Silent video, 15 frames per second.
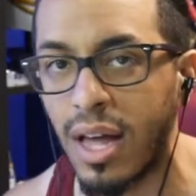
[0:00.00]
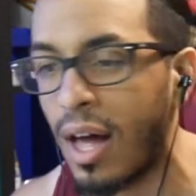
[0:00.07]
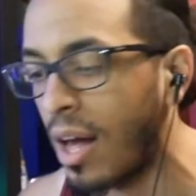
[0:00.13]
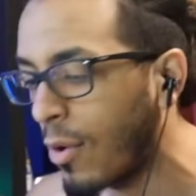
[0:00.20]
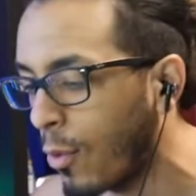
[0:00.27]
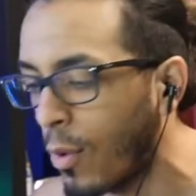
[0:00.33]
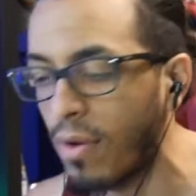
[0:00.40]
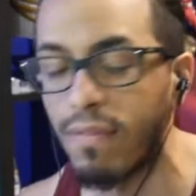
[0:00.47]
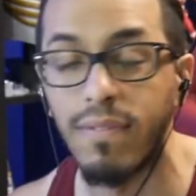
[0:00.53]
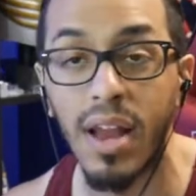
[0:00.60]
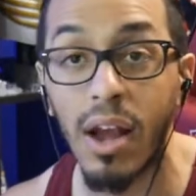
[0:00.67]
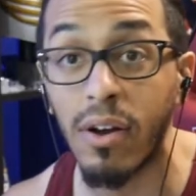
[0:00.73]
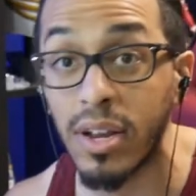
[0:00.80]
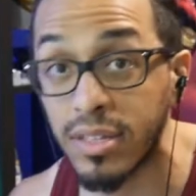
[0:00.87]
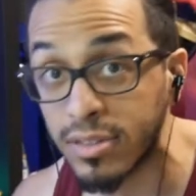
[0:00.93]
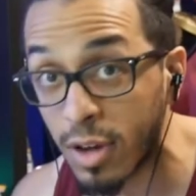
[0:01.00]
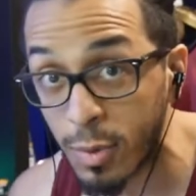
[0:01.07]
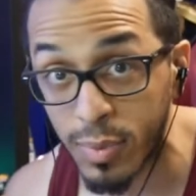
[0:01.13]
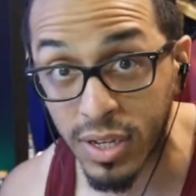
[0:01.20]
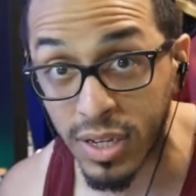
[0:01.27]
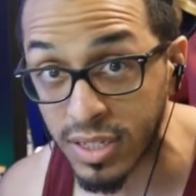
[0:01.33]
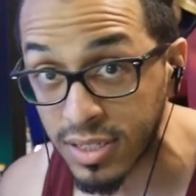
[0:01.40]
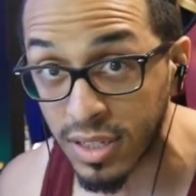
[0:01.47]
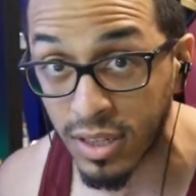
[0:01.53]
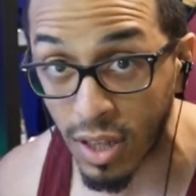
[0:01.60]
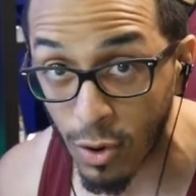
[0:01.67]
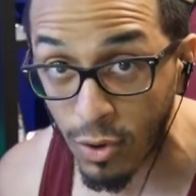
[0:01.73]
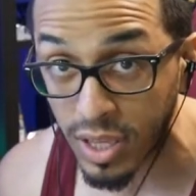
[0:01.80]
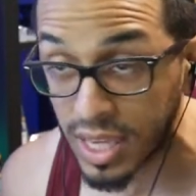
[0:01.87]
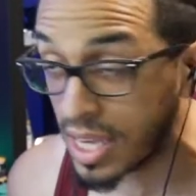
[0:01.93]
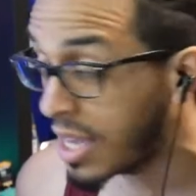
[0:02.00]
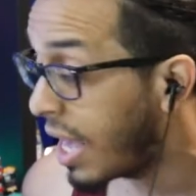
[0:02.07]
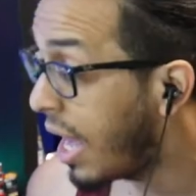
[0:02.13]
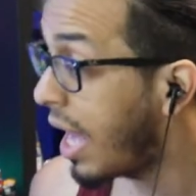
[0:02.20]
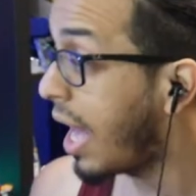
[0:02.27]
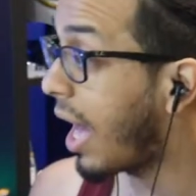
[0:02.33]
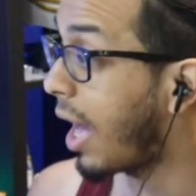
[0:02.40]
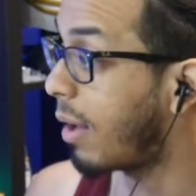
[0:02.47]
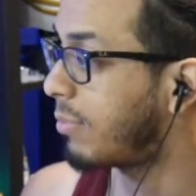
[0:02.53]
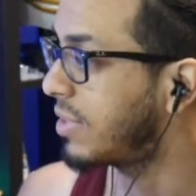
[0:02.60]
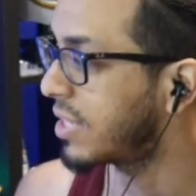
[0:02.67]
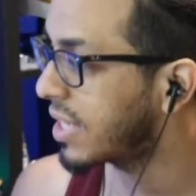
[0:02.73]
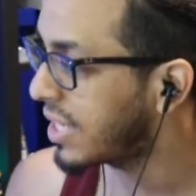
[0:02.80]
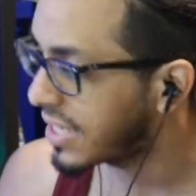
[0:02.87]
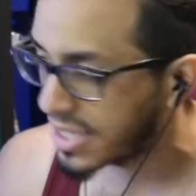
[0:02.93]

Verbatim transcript: on what variants are because of Loki, I'm just gonna